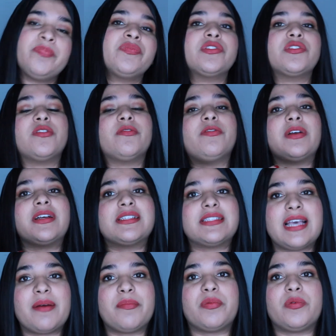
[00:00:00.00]
So for
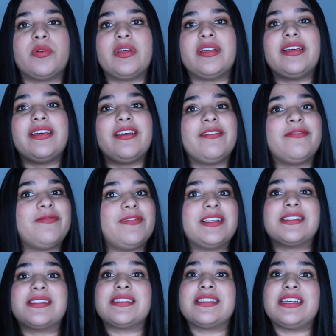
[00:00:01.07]
example, if
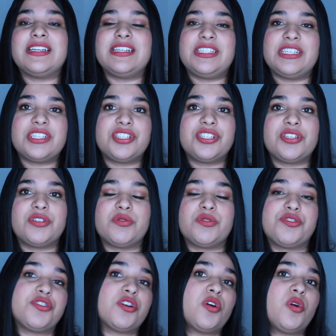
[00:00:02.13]
it's an addiction you
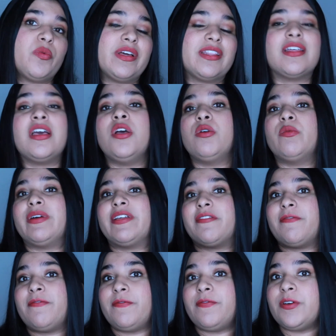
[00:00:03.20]
struggle
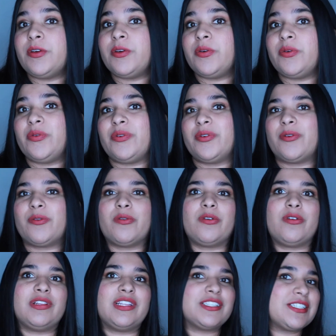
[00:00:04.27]
with food,
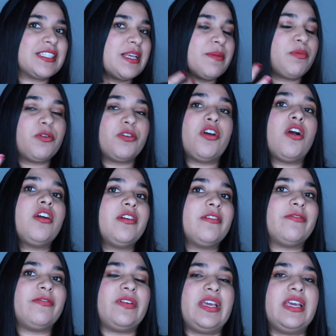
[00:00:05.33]
or let's just say
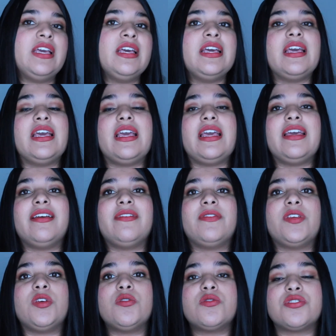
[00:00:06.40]
pornography, if
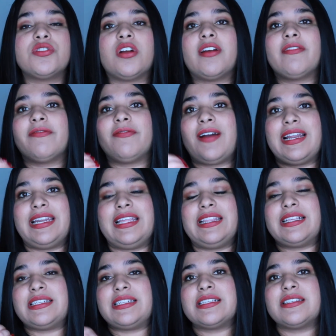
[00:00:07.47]
you start finding
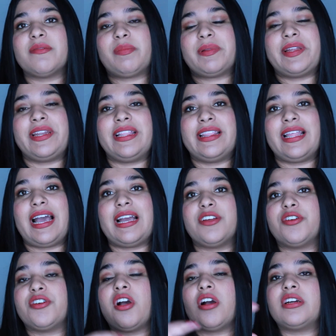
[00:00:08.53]
the discipline in that,
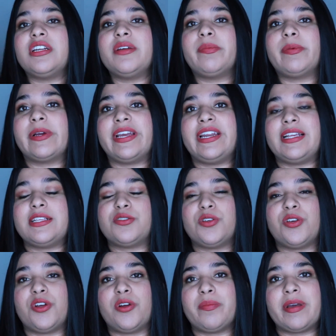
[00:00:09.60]
you're not going to bring it
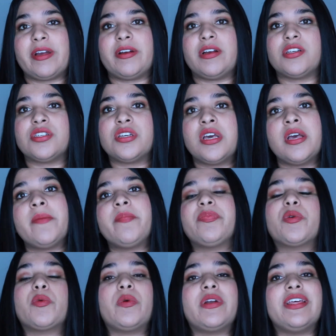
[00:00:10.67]
into your marriage.
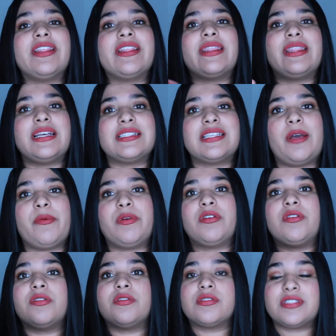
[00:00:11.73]
One of the things I would
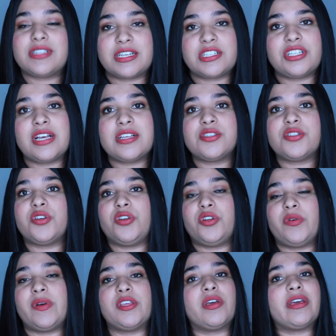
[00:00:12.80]
suggest you
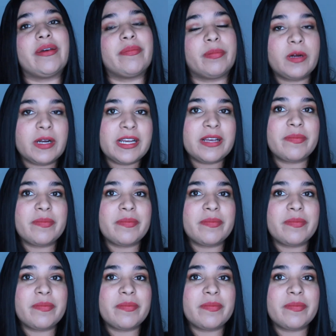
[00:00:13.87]
do, and you can pray